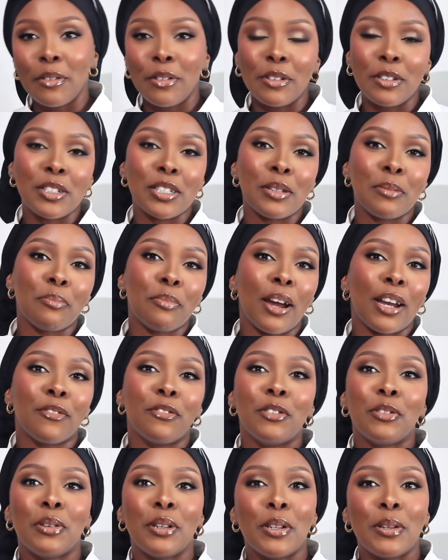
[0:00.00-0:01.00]
you're just a bride
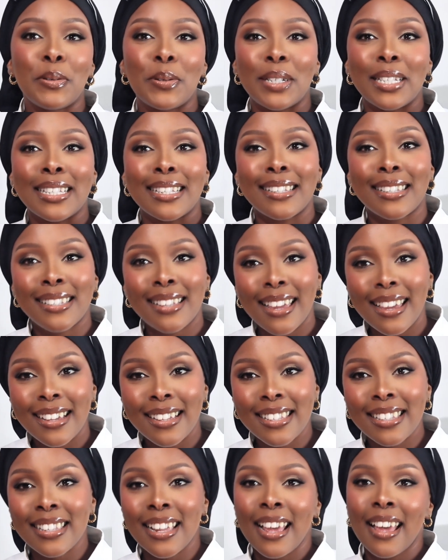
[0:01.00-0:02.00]
for
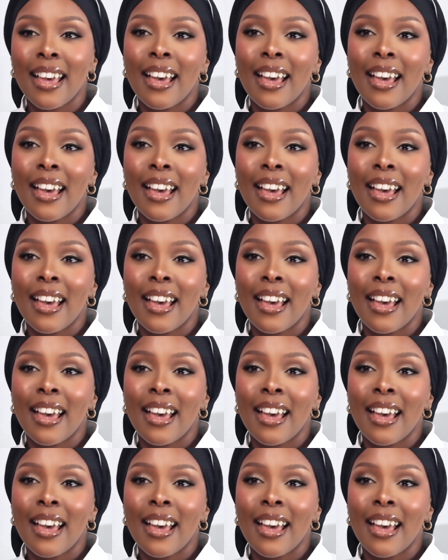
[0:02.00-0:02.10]
2026.